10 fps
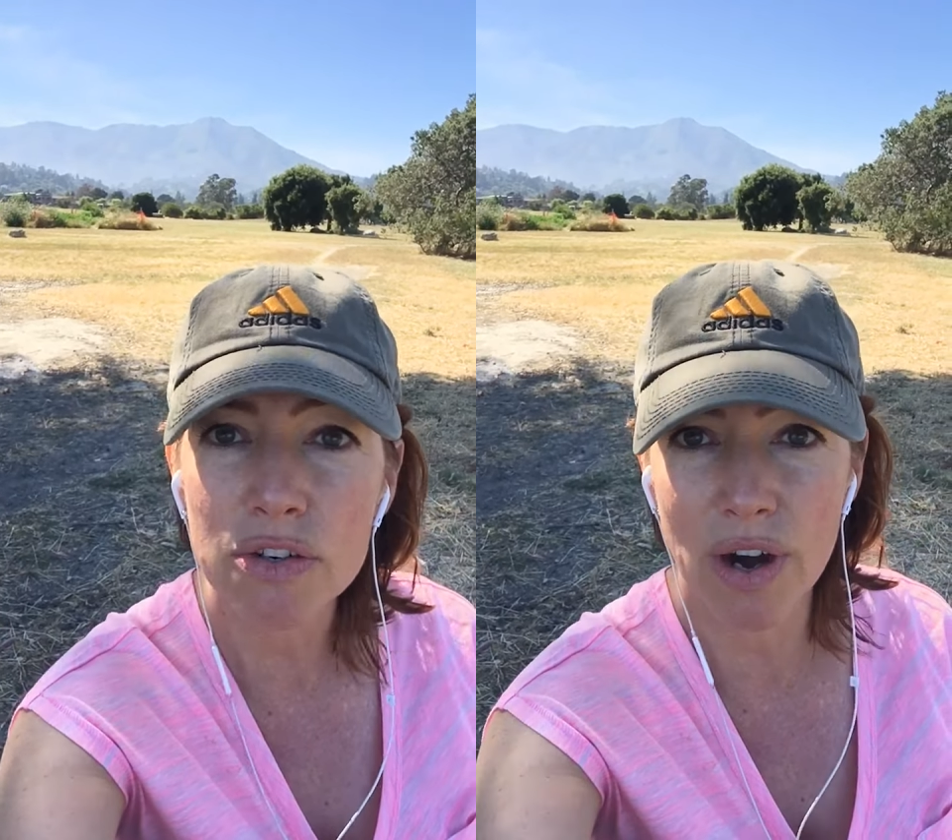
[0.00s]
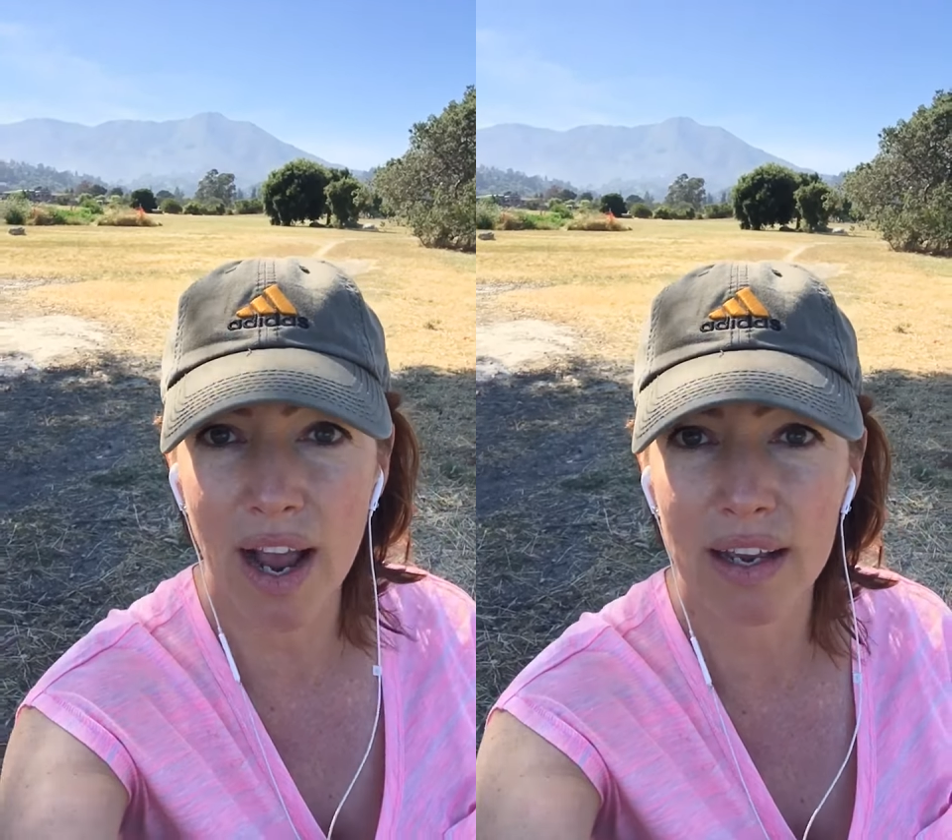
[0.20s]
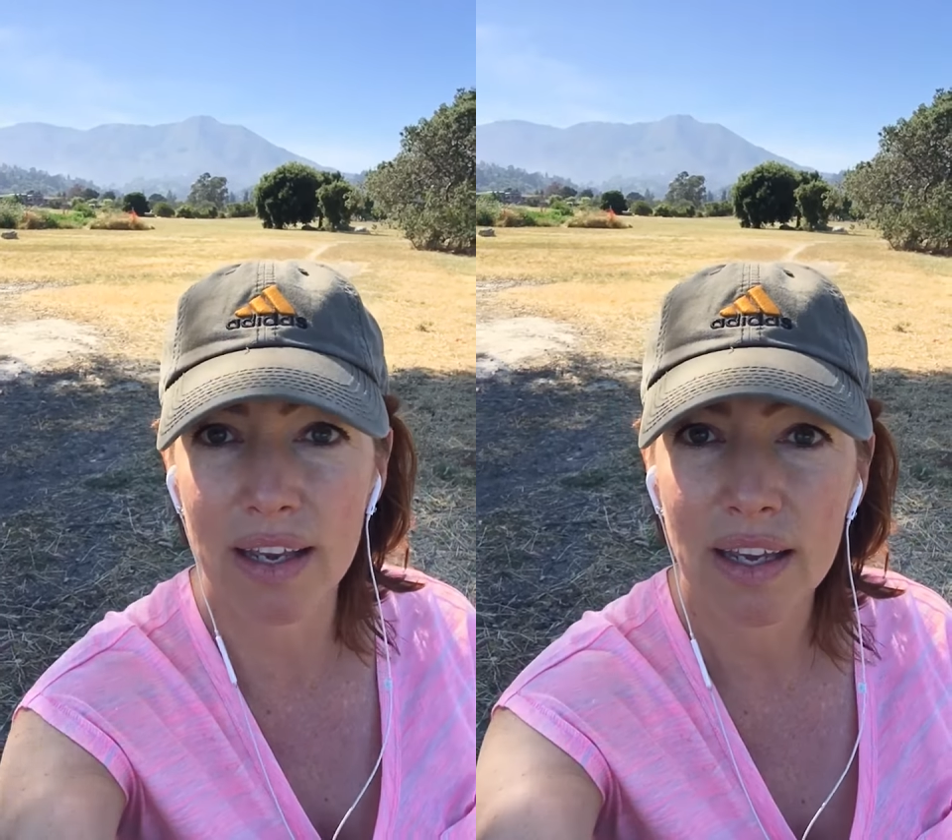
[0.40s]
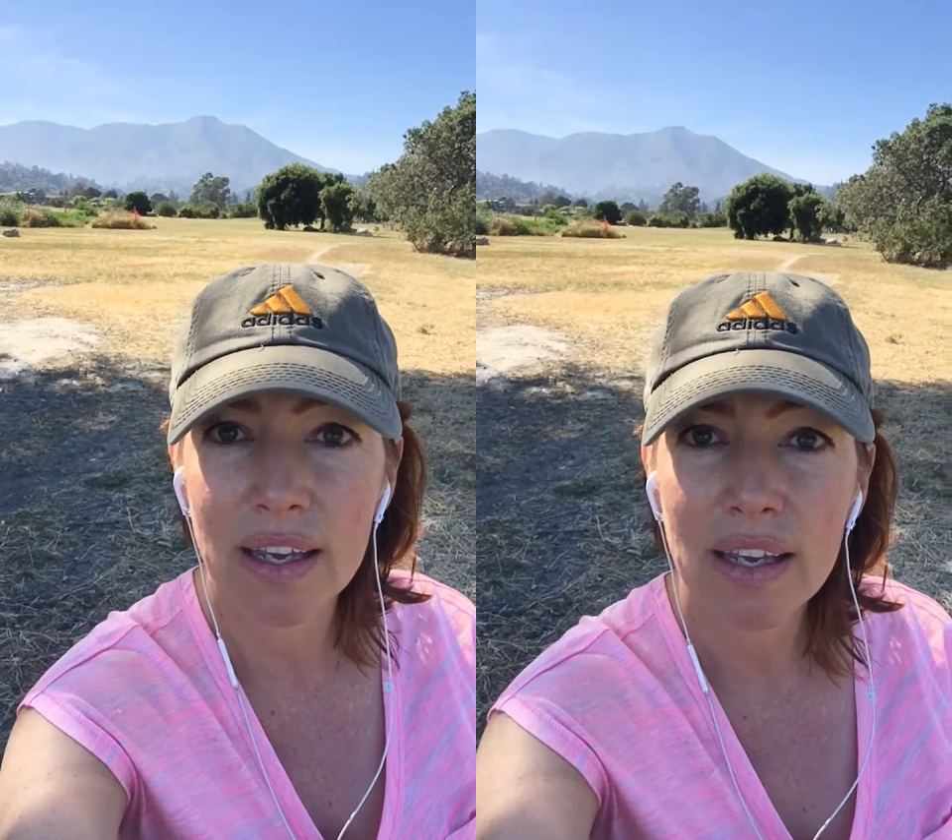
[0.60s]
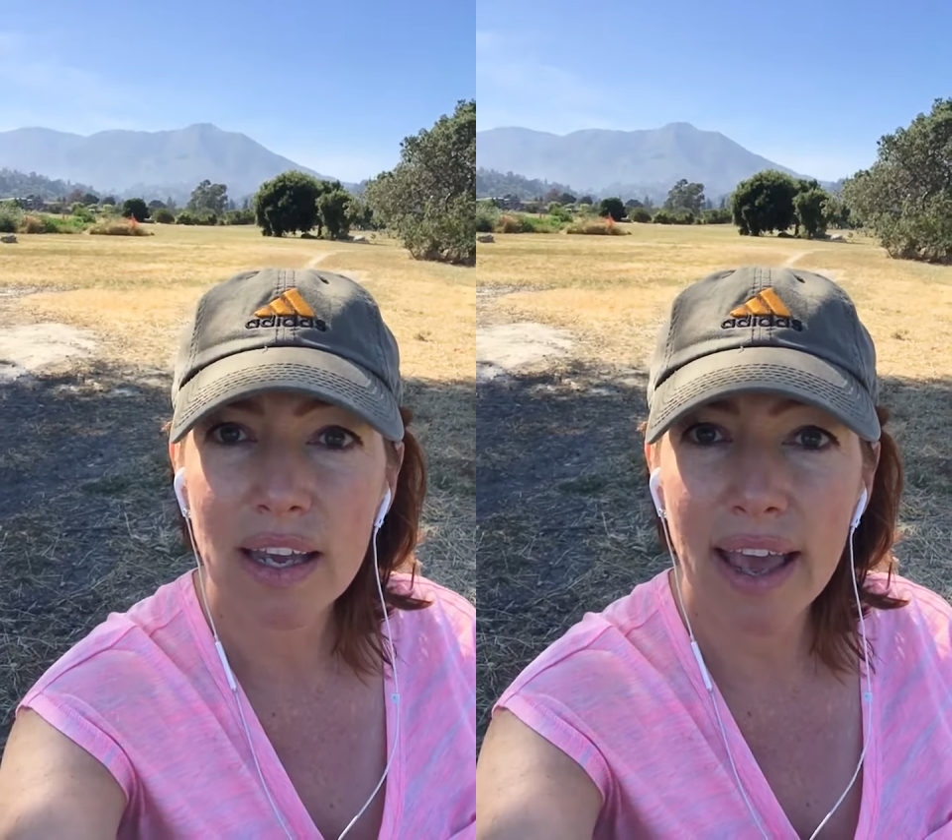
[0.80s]
track,
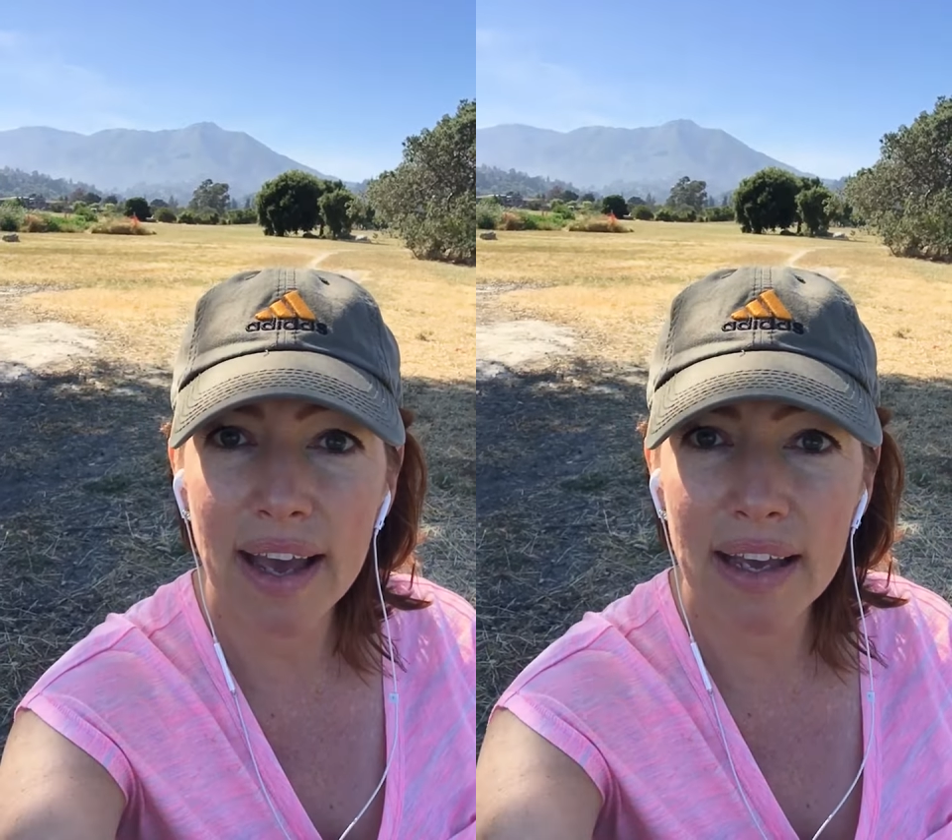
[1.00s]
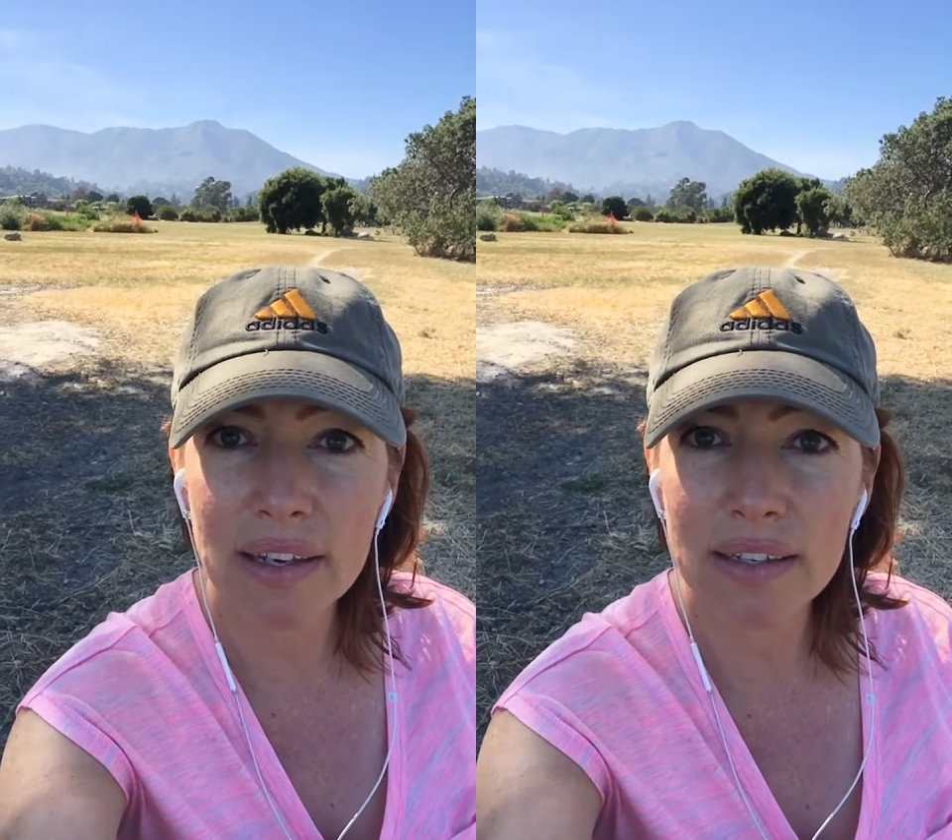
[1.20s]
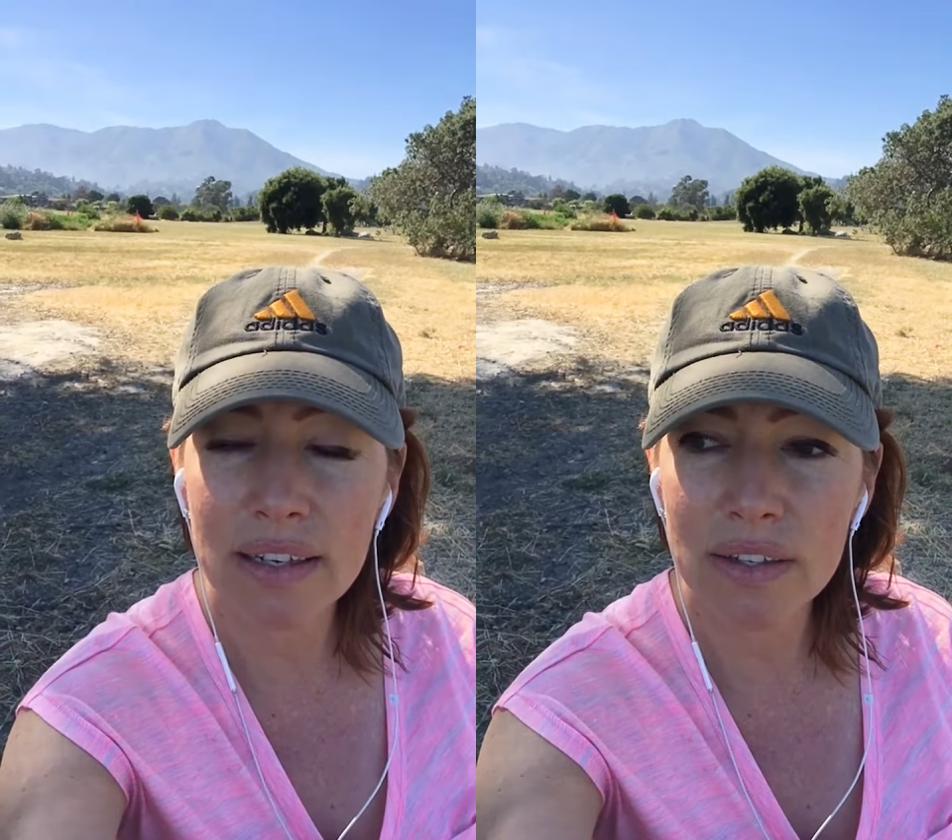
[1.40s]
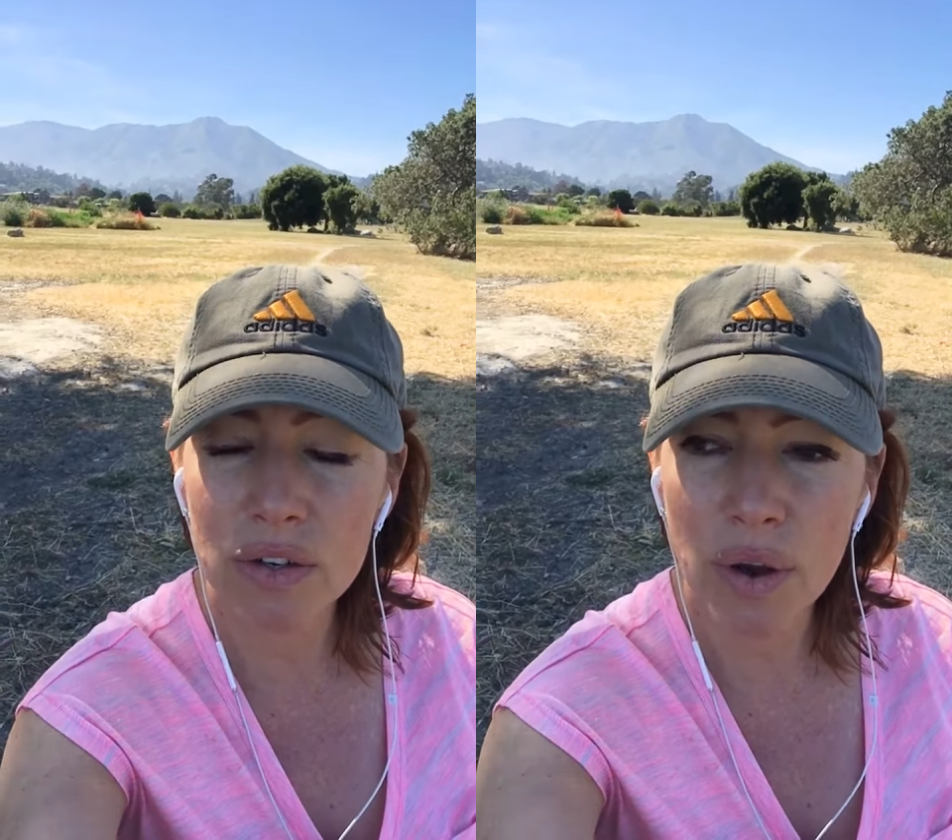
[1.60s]
and,